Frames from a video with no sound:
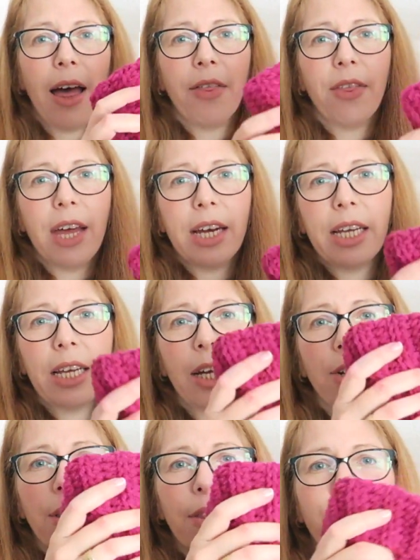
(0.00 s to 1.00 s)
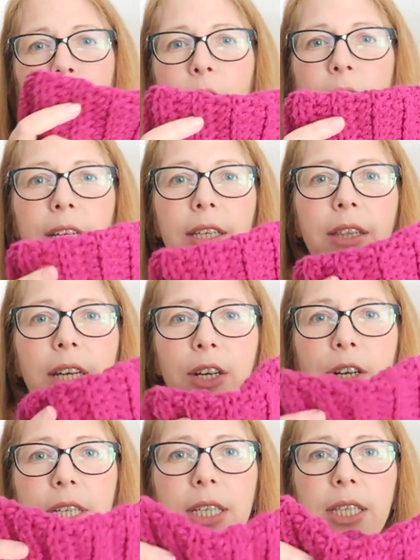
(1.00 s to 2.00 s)
and then here in the front
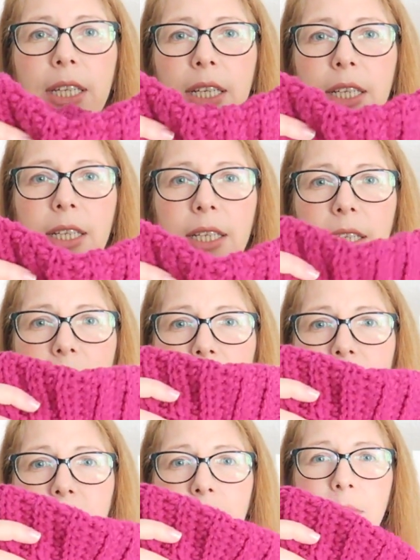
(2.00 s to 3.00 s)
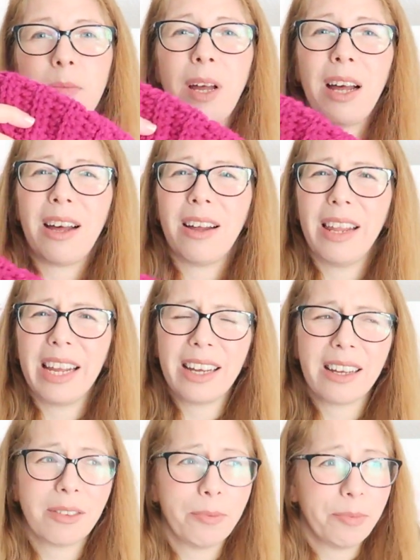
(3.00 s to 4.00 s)
there is this
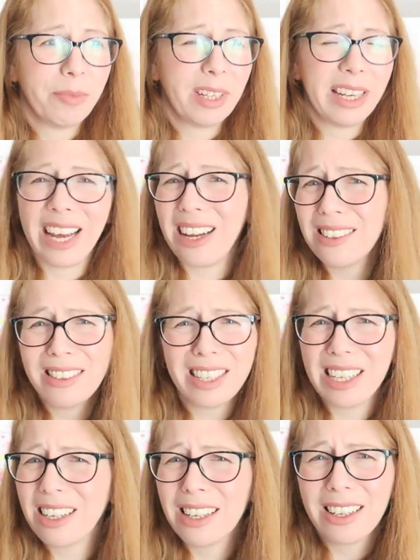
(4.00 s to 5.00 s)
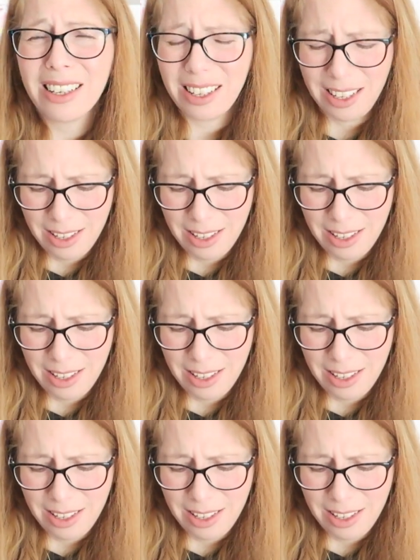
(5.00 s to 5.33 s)
like a Celtic